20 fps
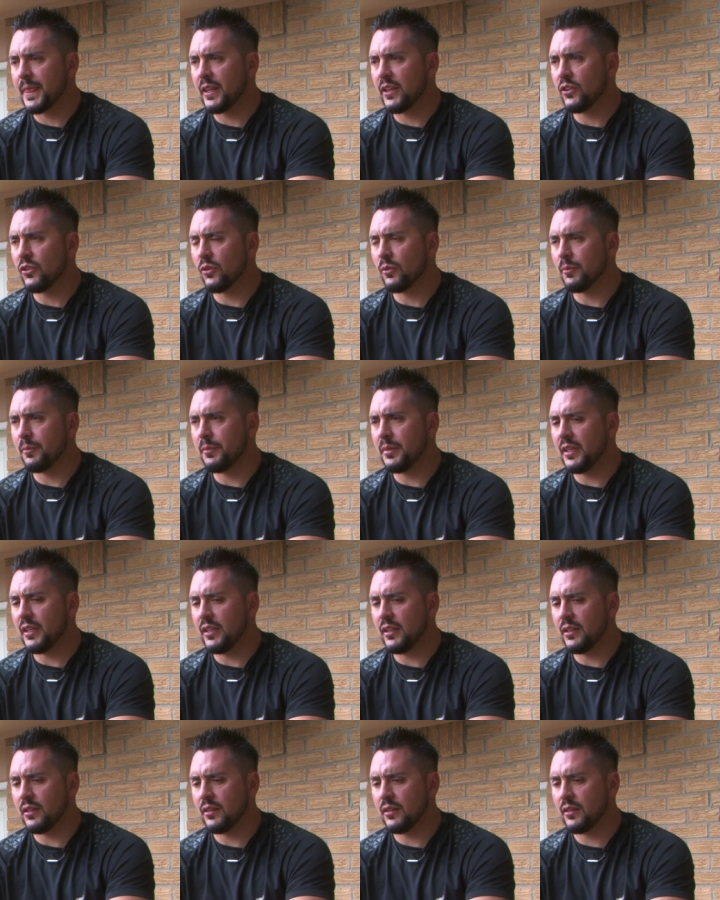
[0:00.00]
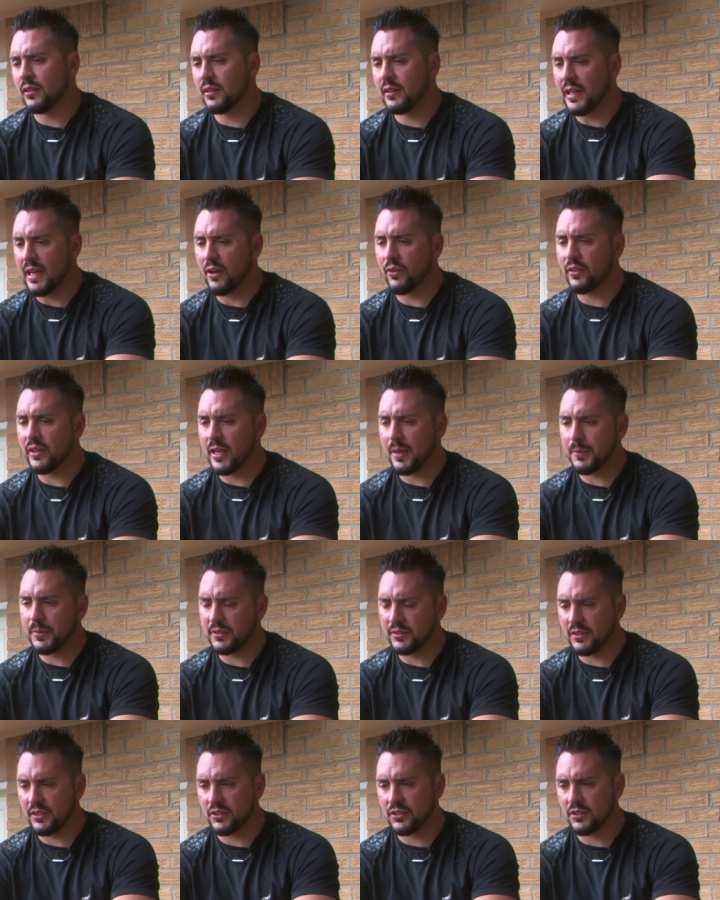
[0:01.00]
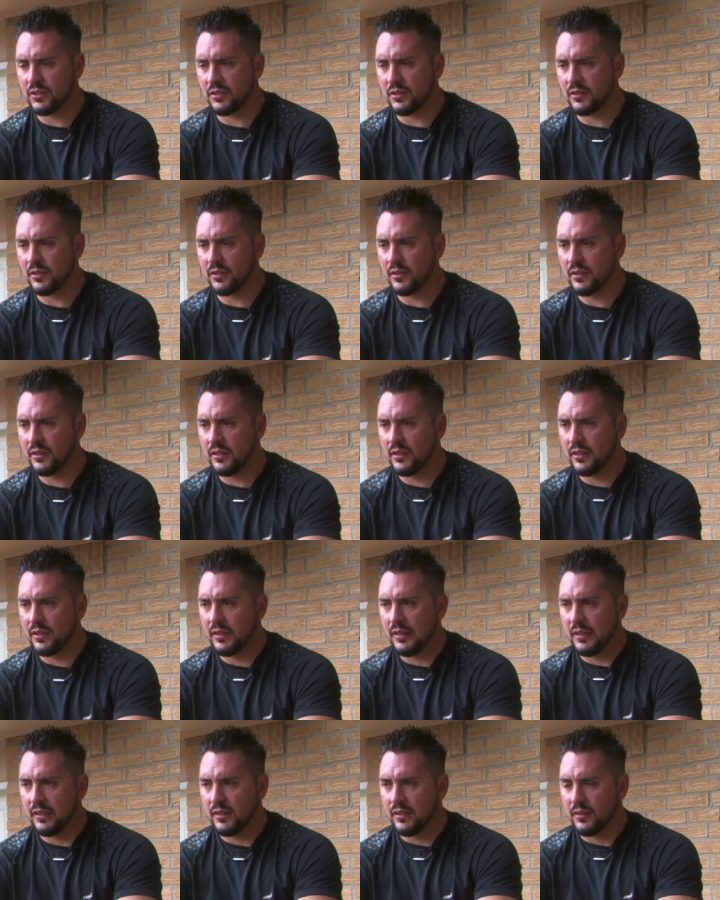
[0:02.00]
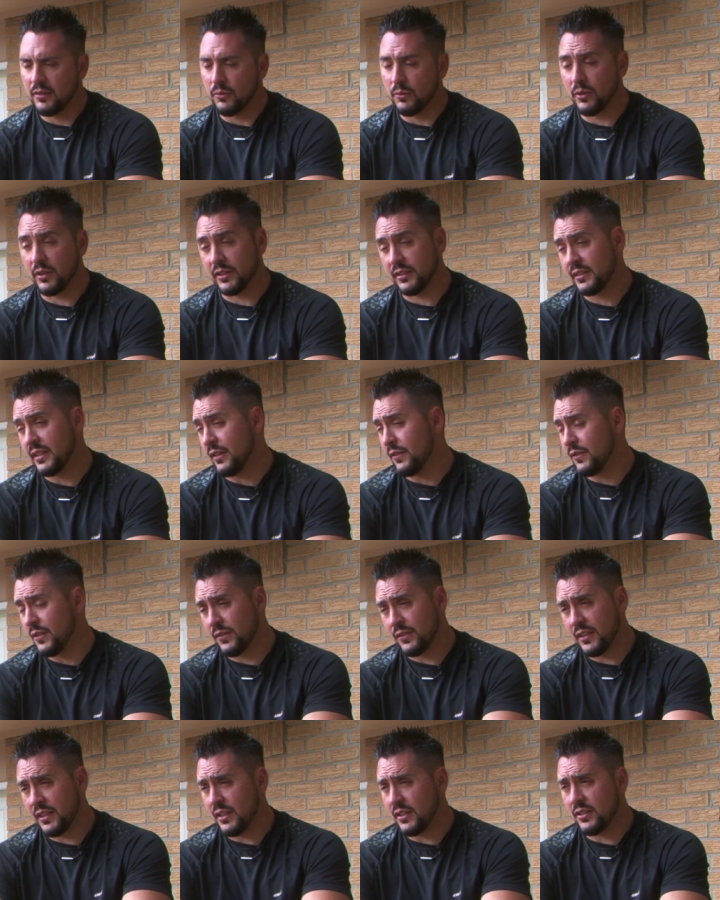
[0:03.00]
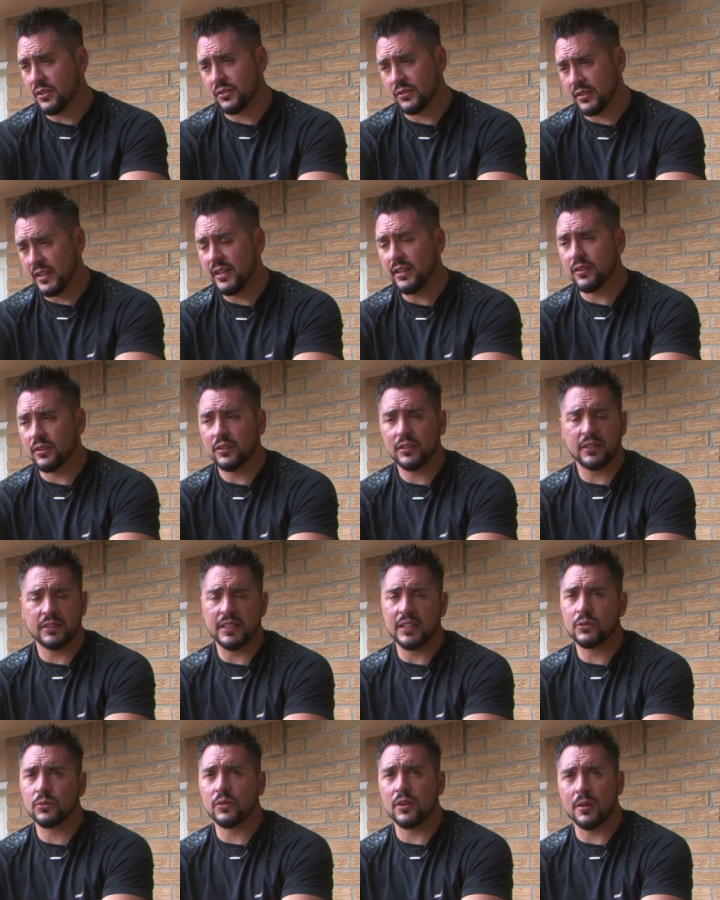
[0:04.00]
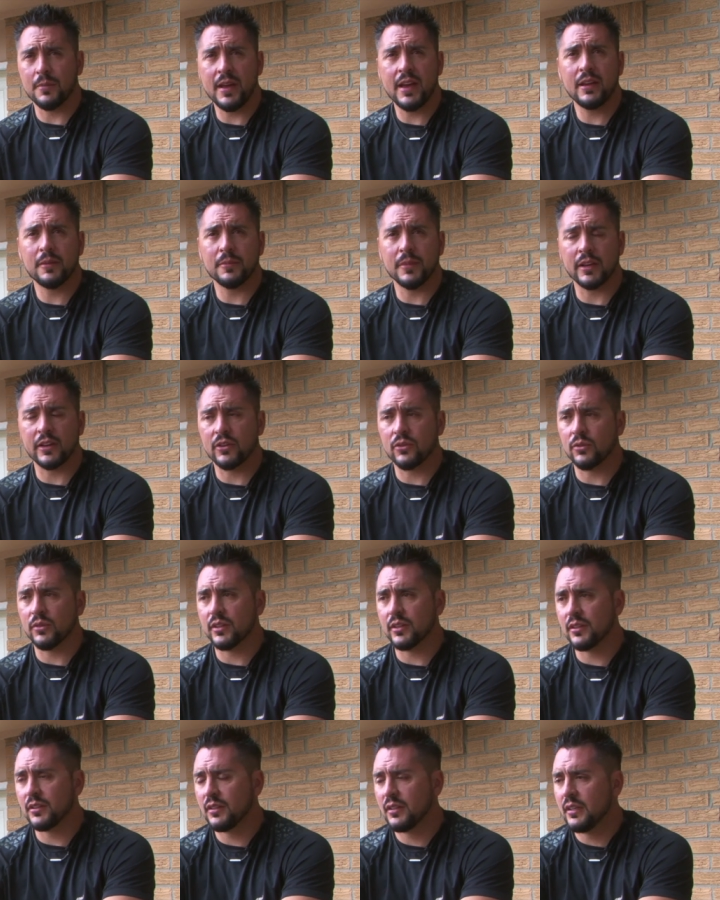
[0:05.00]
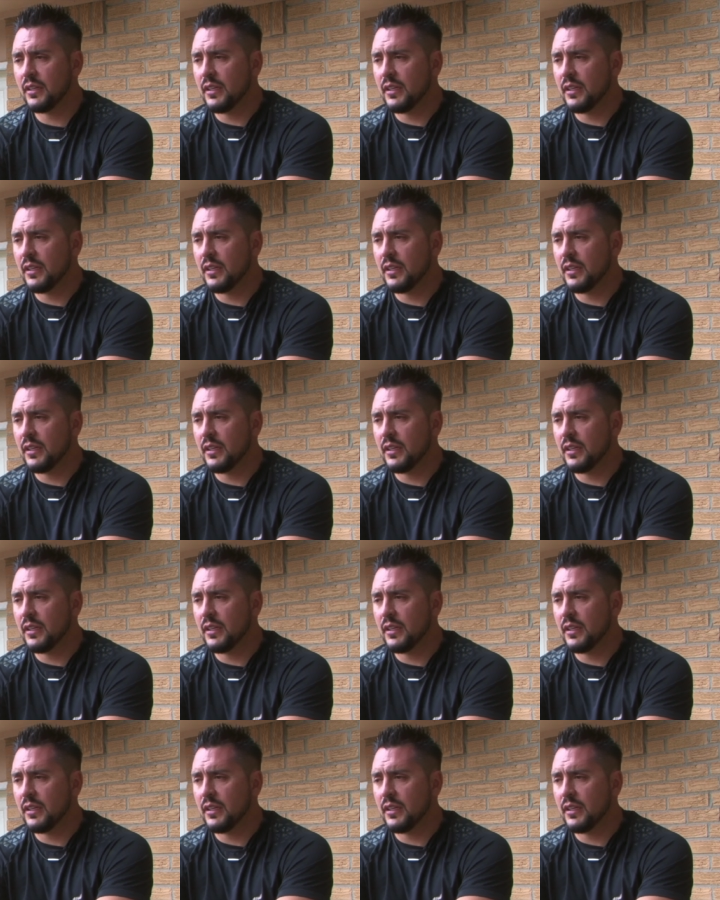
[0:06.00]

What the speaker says: you know, being now in that position, we're going to say 15 years later, because that's where I'm at in my career,